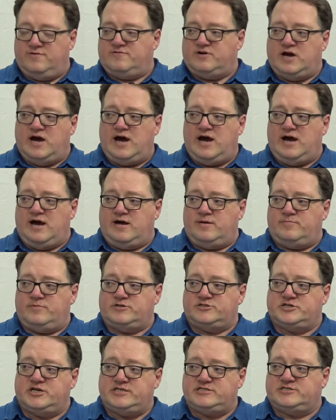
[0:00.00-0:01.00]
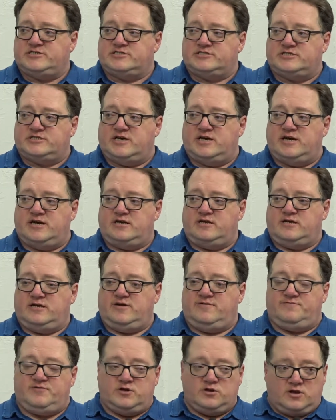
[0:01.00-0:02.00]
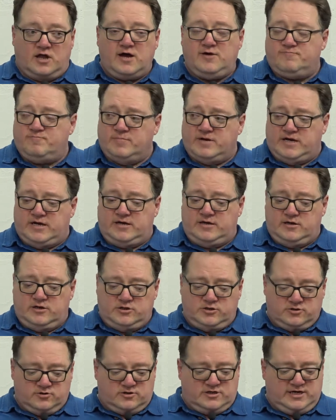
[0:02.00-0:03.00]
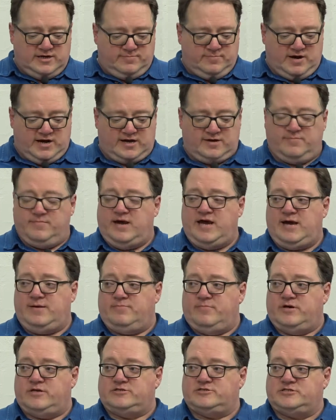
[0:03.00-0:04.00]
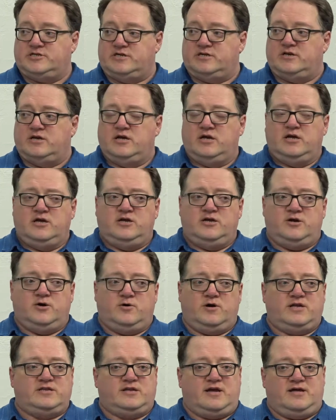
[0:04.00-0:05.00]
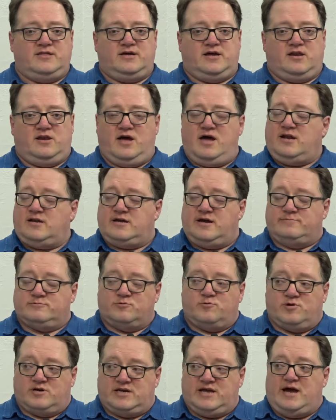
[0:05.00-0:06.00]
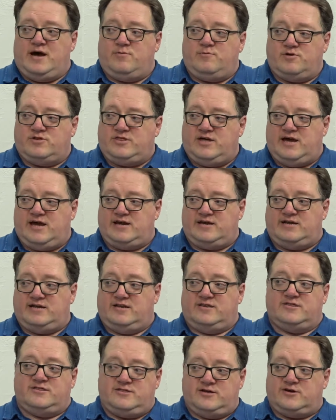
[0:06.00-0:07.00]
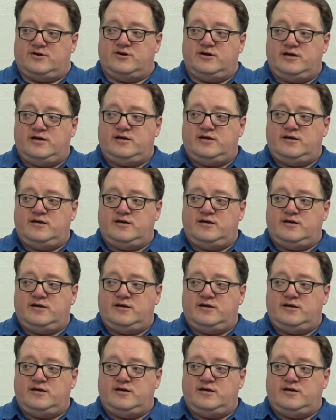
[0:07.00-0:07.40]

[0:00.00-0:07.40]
God, but Jesus said, "If you love me, you'll keep my commandments." And you know, I, I think a lot of times we're down with that in theory,